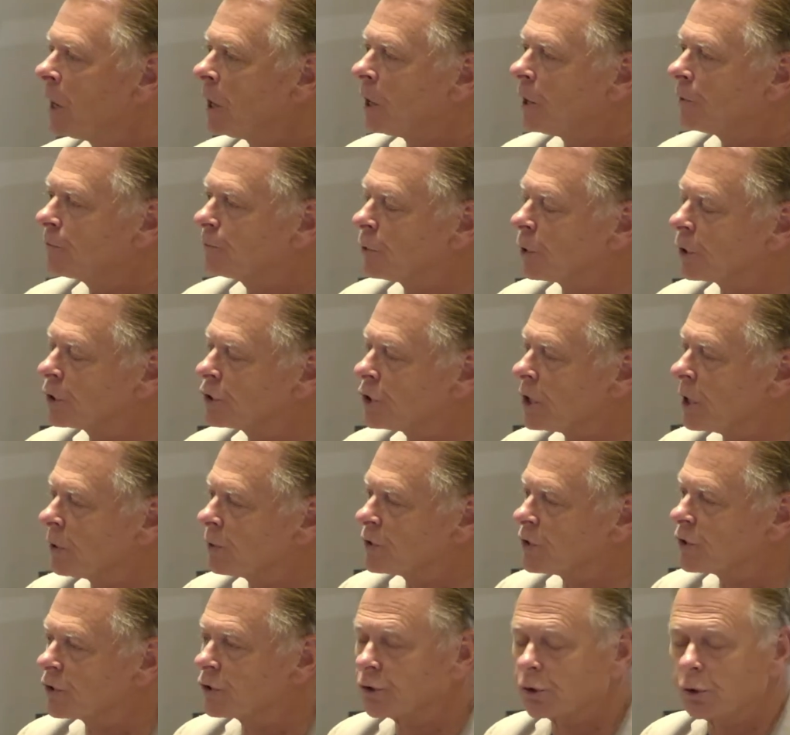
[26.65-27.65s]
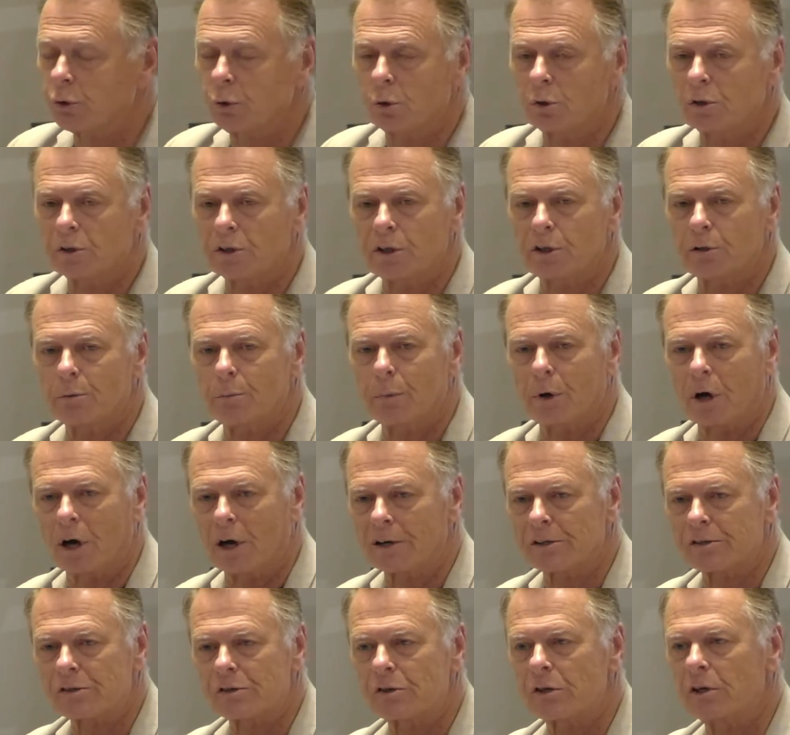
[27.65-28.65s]
Of course, I was at school in
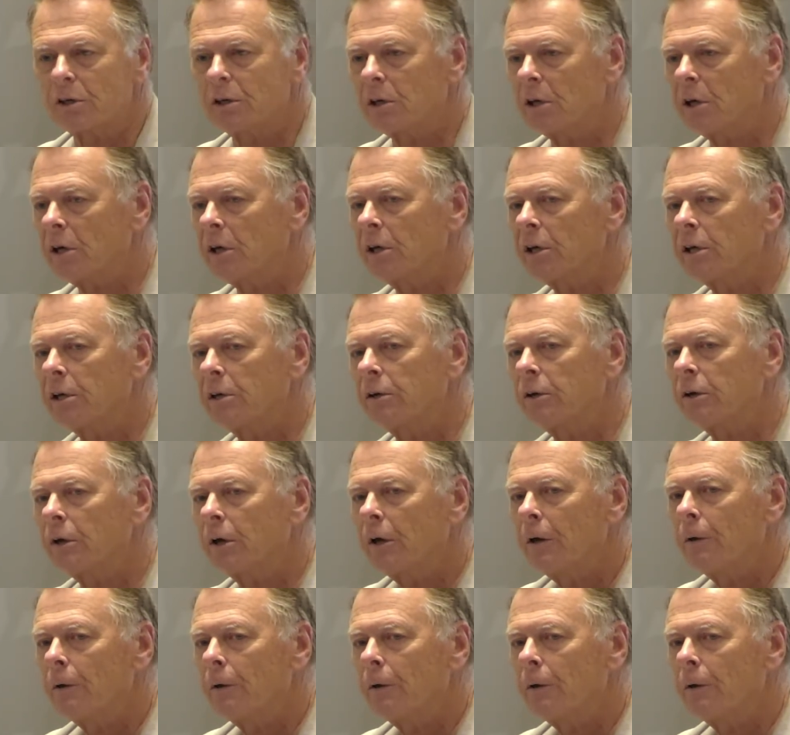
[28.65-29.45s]
Boston, and